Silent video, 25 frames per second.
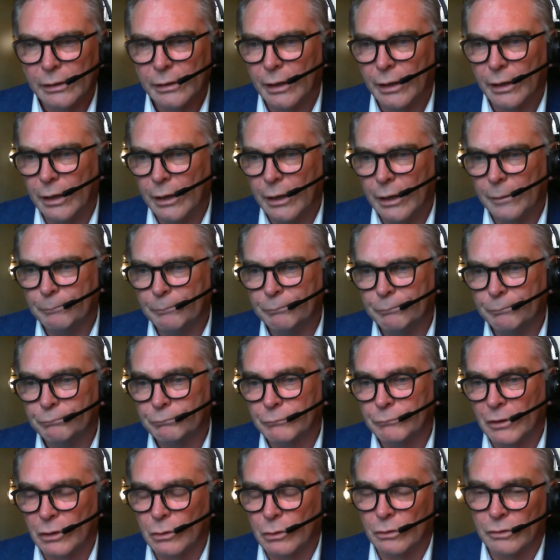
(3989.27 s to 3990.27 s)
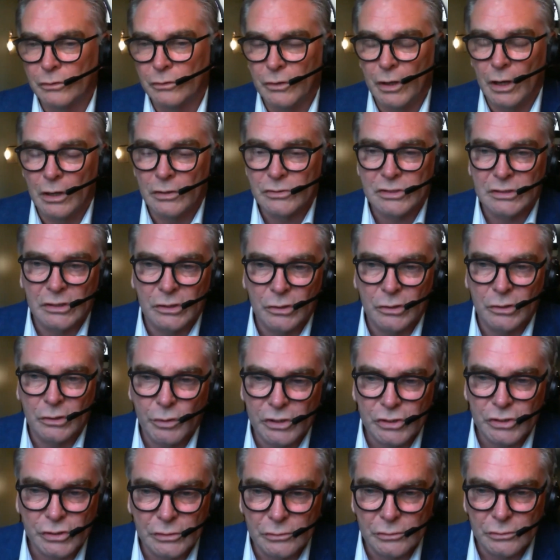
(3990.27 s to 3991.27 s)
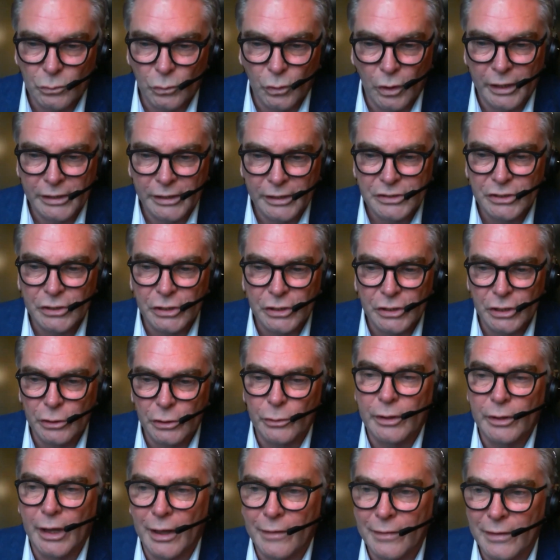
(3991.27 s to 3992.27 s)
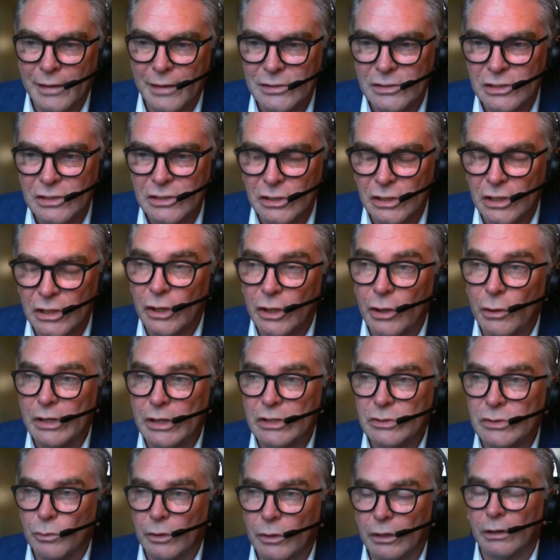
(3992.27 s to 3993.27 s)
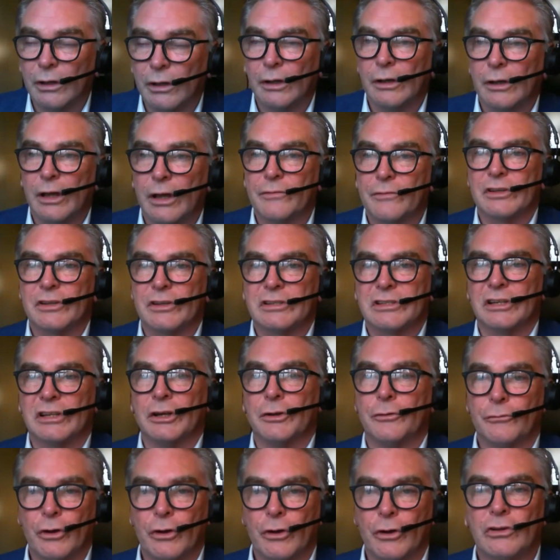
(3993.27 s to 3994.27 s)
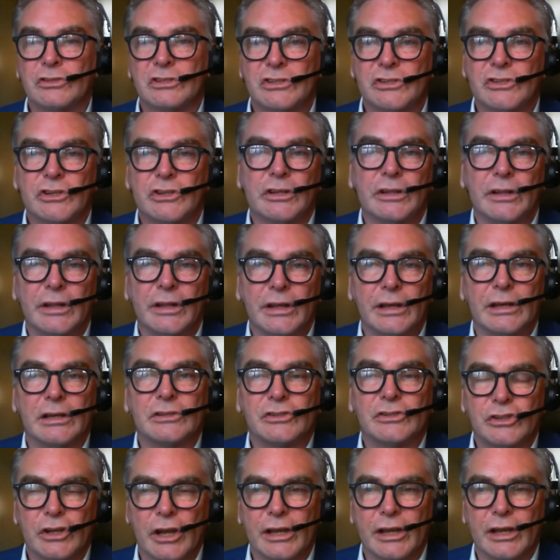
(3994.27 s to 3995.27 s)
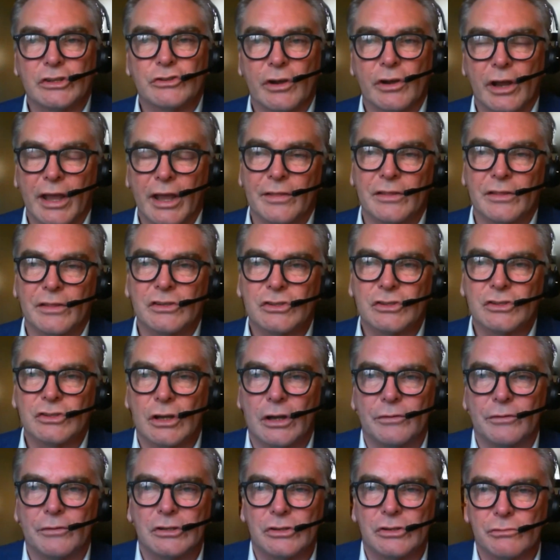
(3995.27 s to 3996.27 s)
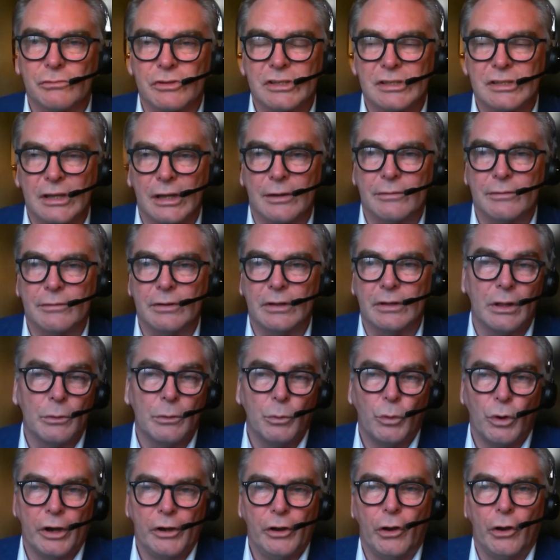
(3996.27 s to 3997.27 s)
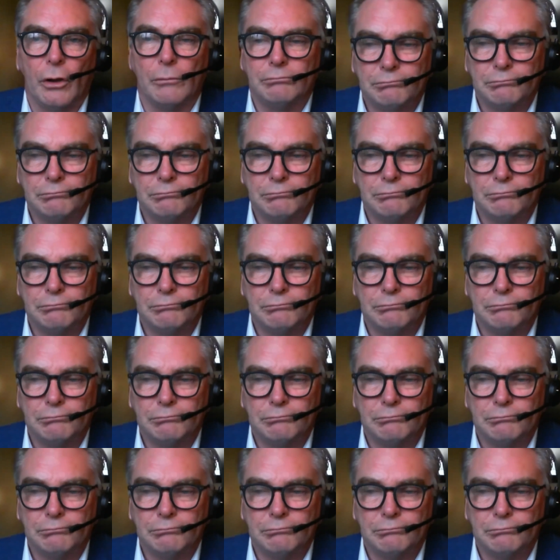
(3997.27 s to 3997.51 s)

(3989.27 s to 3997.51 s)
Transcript: The answer to the question why to the UK and then to the US, well, if there's an advantage in the exchange rate and the service you're receiving, then why not?